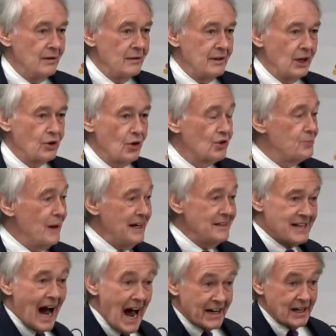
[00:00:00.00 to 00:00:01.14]
the girl's being
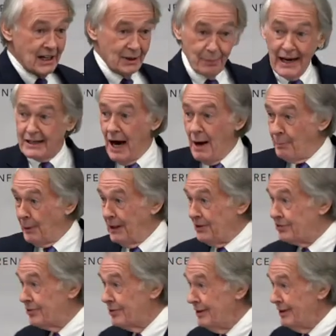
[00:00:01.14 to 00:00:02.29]
targeted by
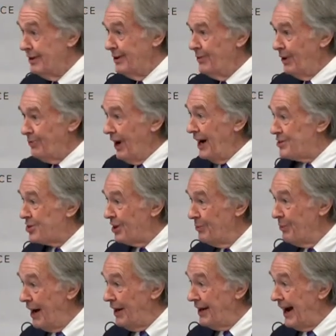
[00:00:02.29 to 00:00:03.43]
companies? What right should the
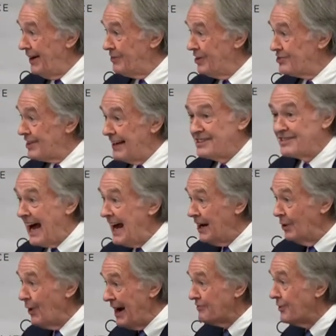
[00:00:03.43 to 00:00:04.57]
mother have to say, stay
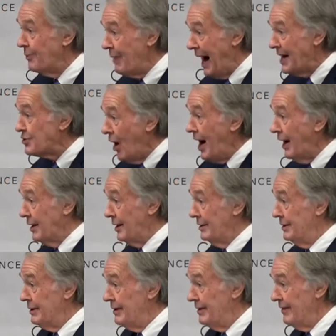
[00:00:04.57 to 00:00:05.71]
away from my daughter,
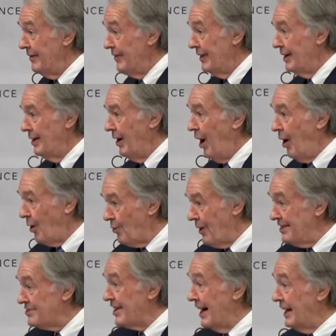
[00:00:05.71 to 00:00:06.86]
or
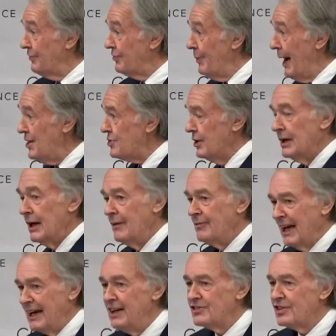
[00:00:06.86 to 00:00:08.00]
erase that information?
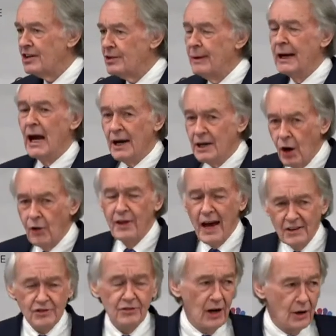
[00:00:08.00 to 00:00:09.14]
And he said to me, you know,
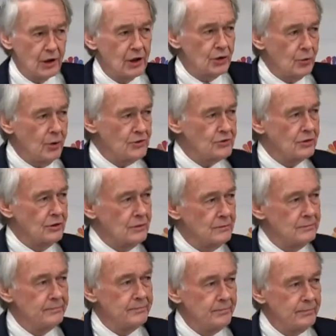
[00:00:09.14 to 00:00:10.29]
that's a very good question.
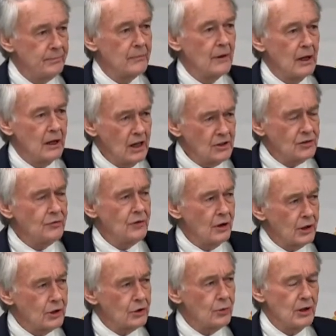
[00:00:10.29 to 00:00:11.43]
That's a very
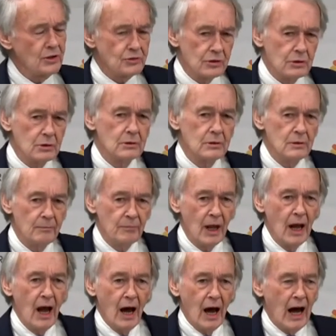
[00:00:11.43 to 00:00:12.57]
good question.
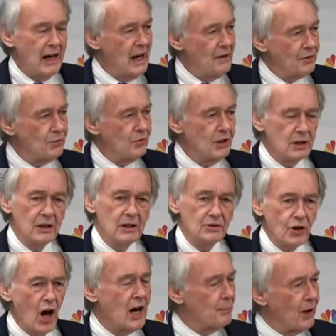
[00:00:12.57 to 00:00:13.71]
I haven't really
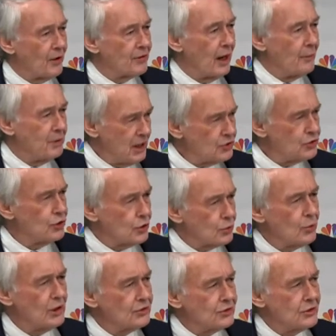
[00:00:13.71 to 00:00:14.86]
thought about that, but that's a good
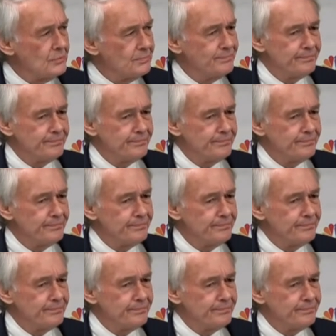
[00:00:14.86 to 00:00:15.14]
question.